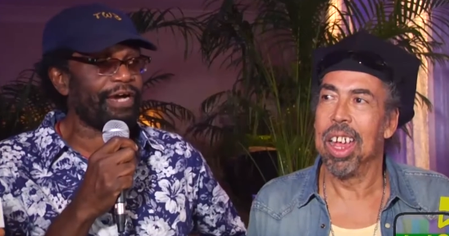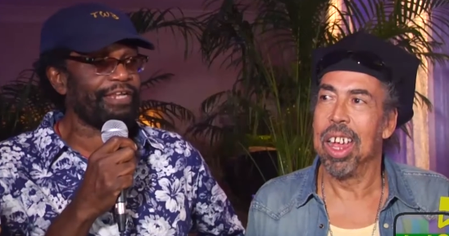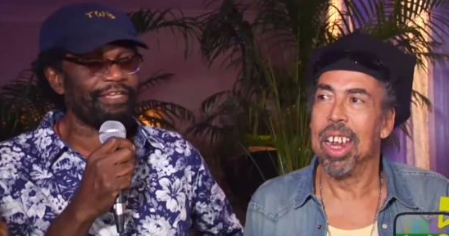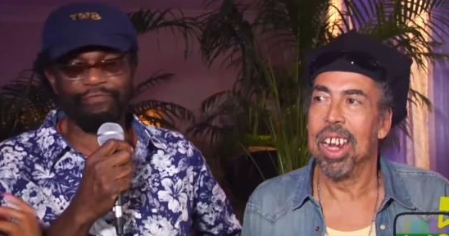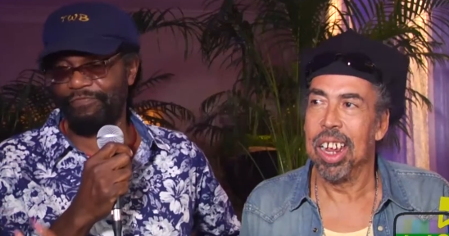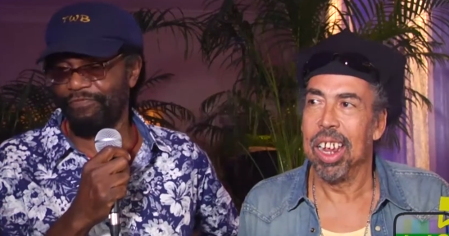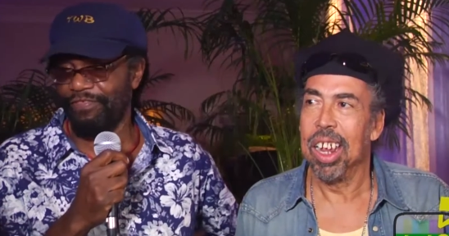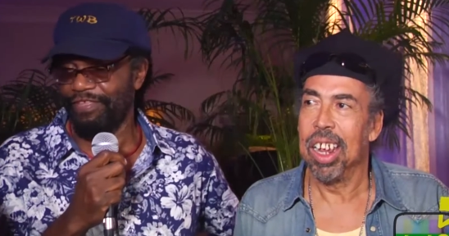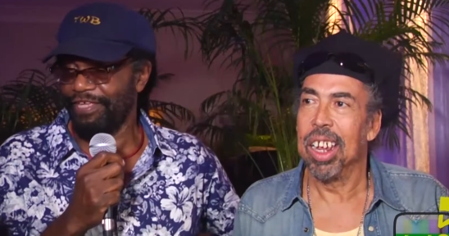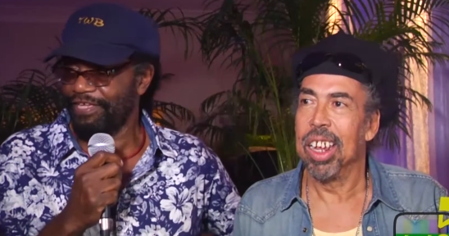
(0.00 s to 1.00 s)
Speaker 1: Marley.
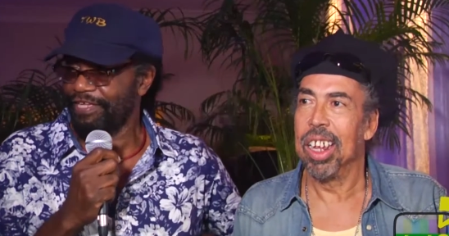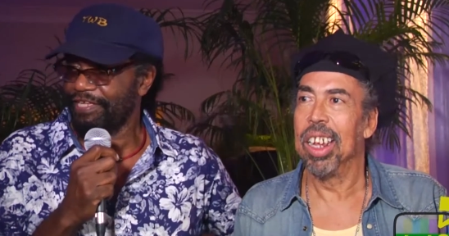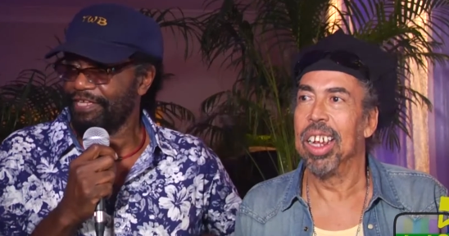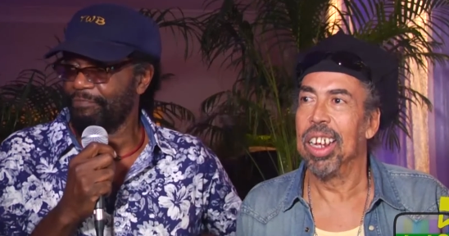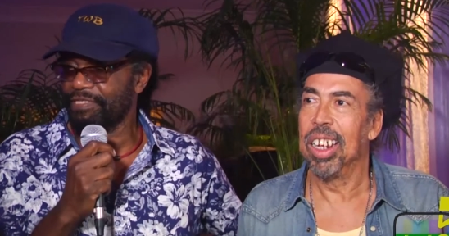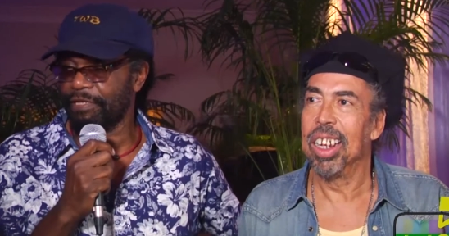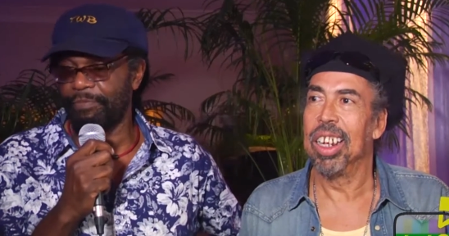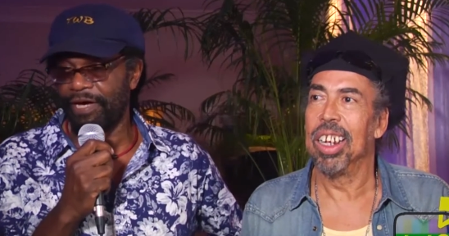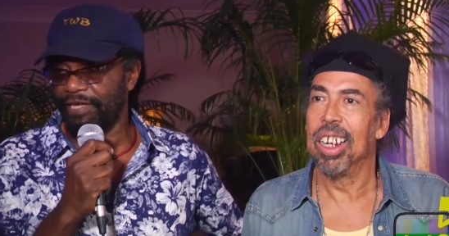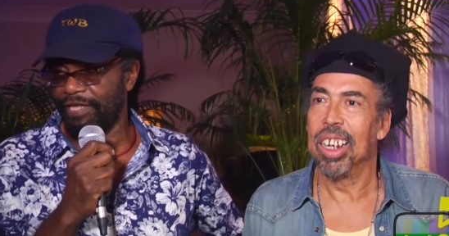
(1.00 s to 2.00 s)
Mm.
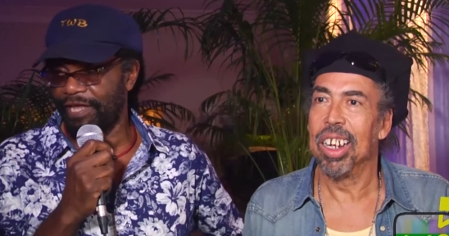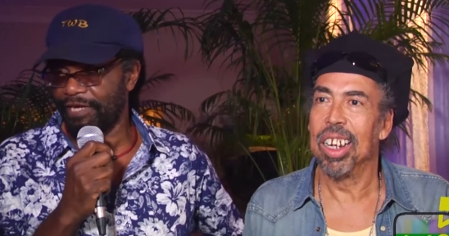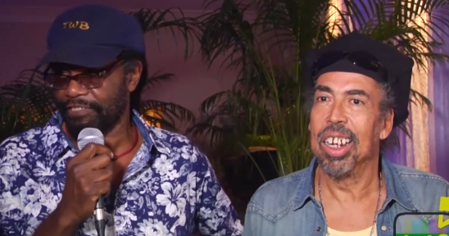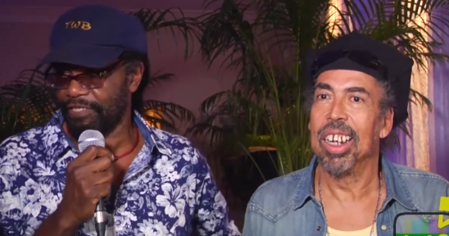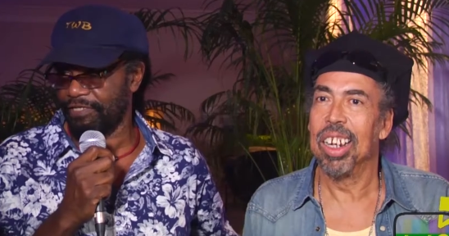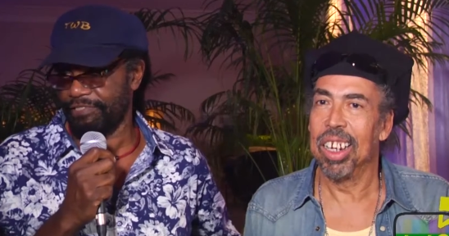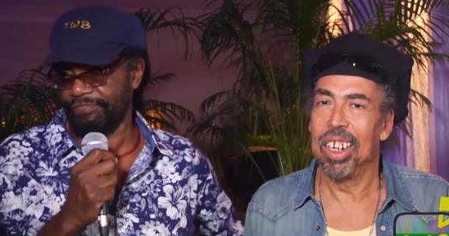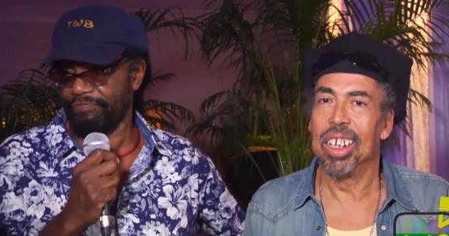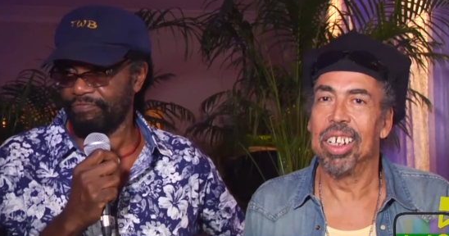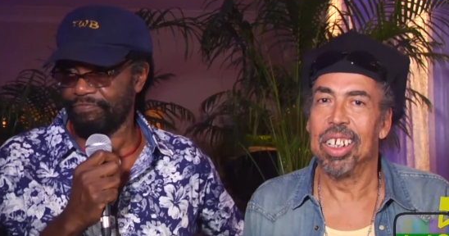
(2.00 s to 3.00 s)
Mr. Marley, last
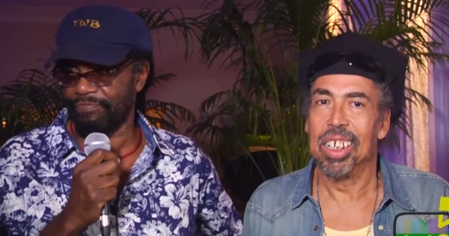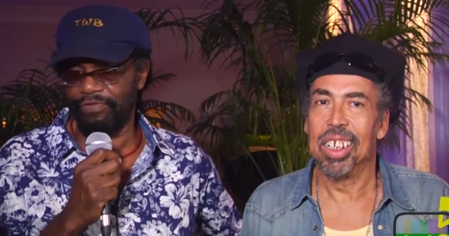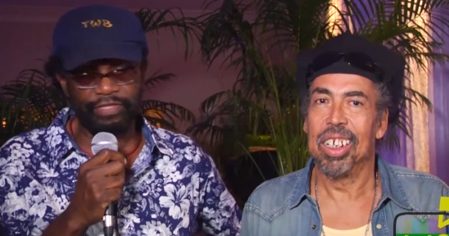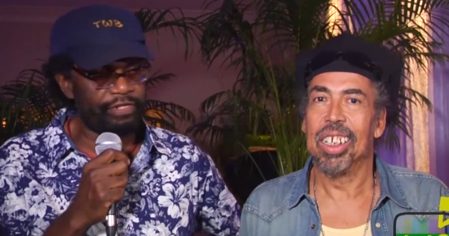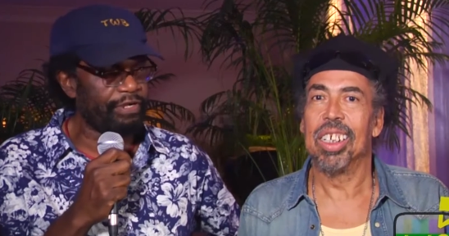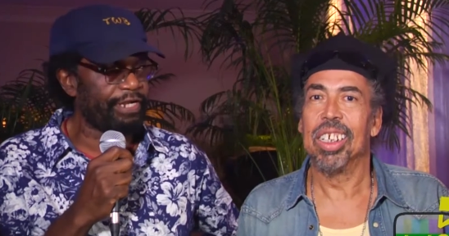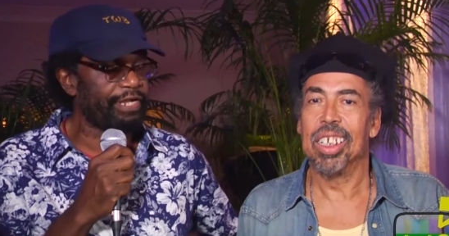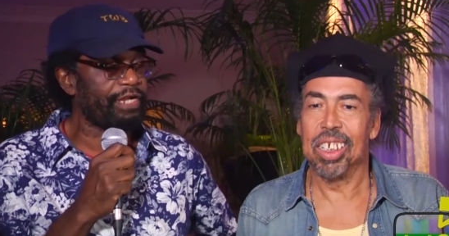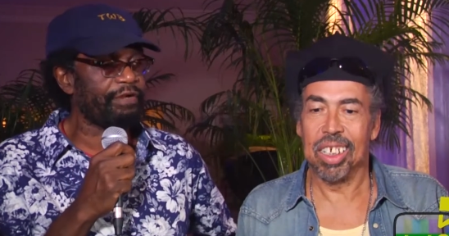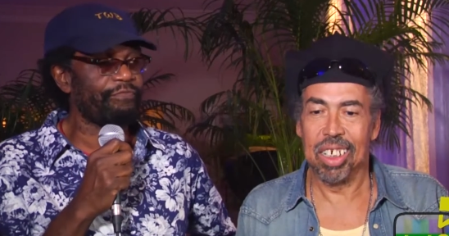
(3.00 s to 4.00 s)
son. Mm. You know,
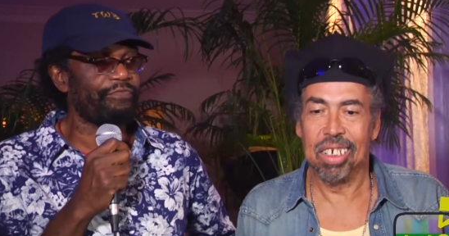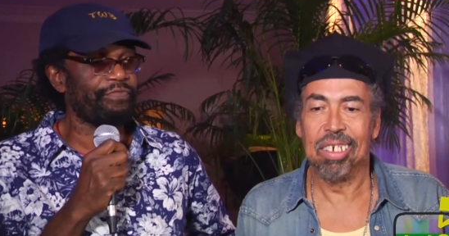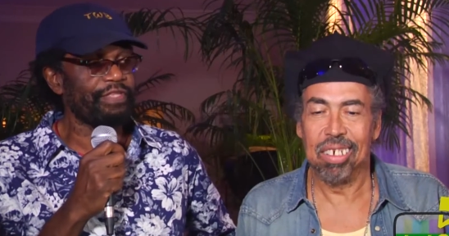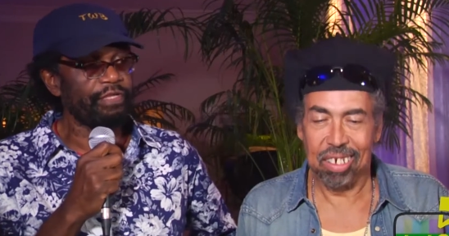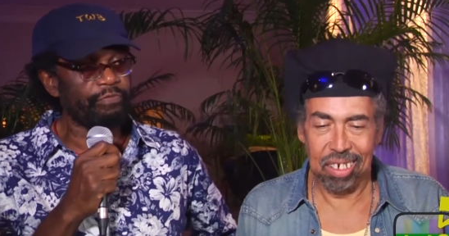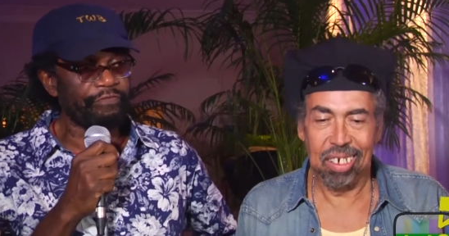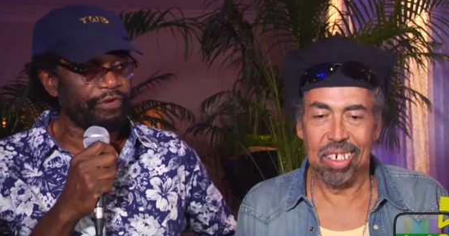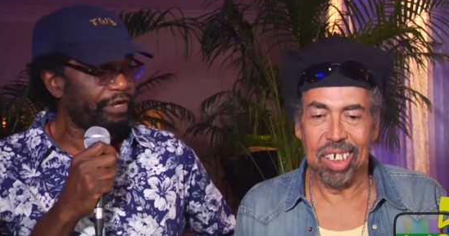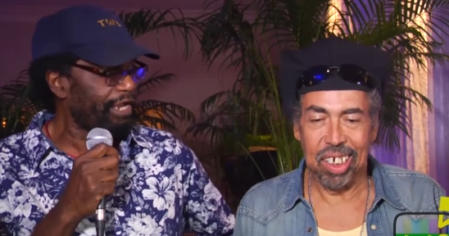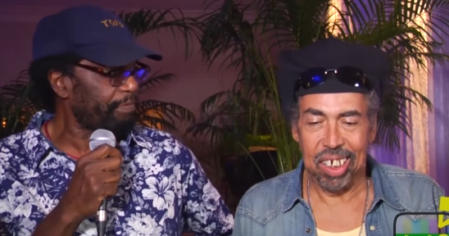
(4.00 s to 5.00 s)
and um, we're
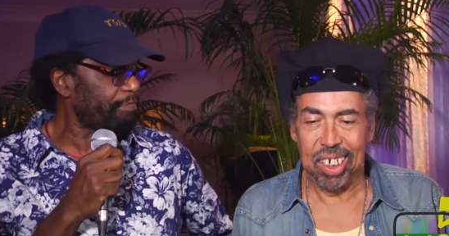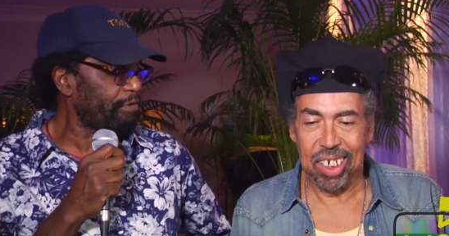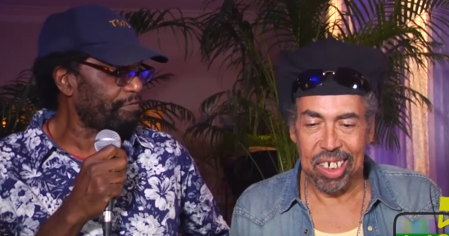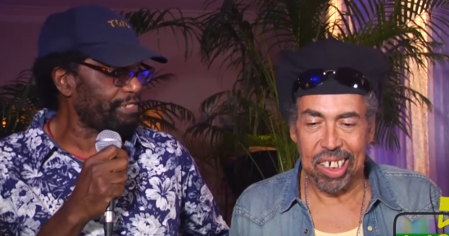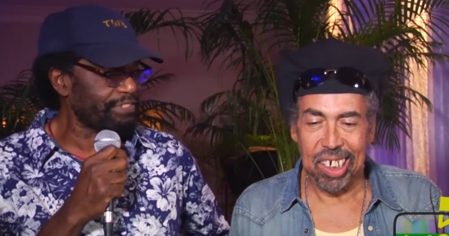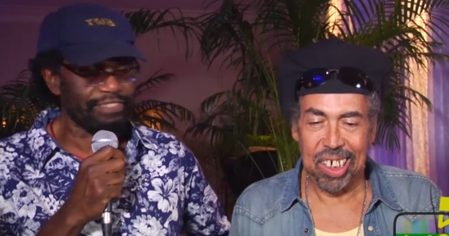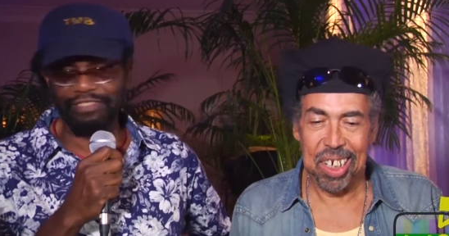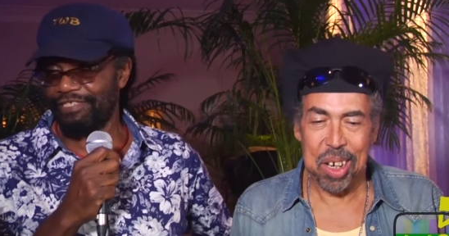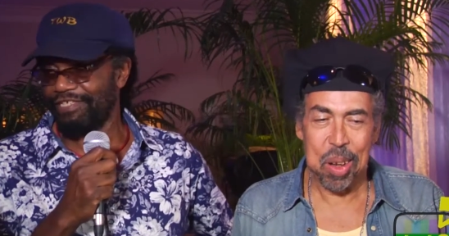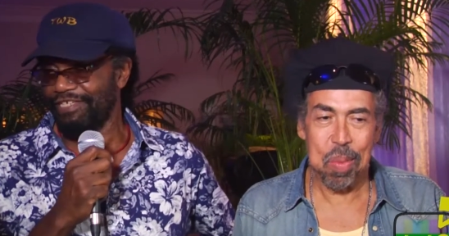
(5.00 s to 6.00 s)
very happy about this.